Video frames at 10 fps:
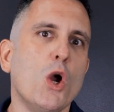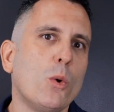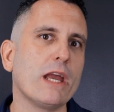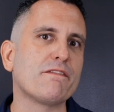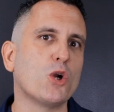
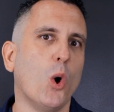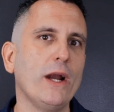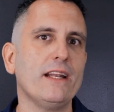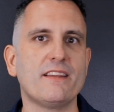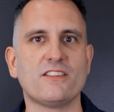We have
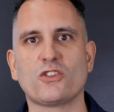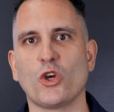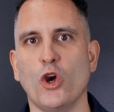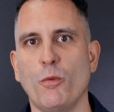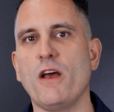coined this
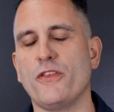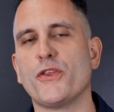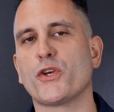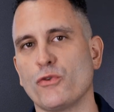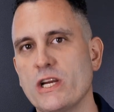term the
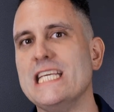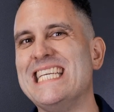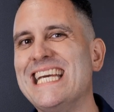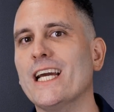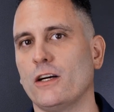
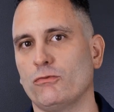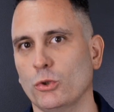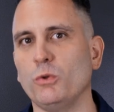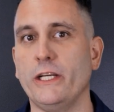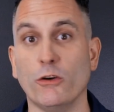3-year
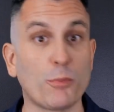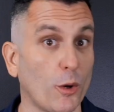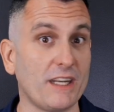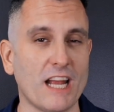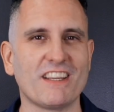rule here at
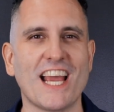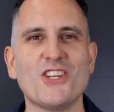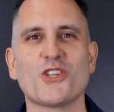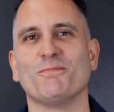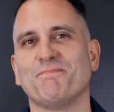Property
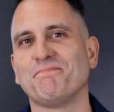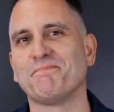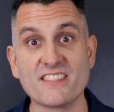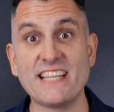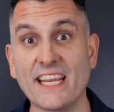Navigation.
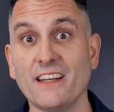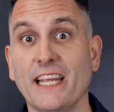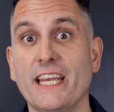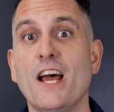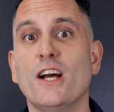
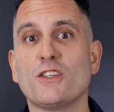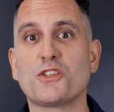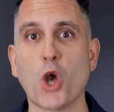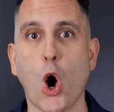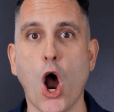Secondly,
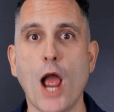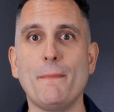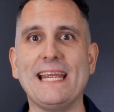time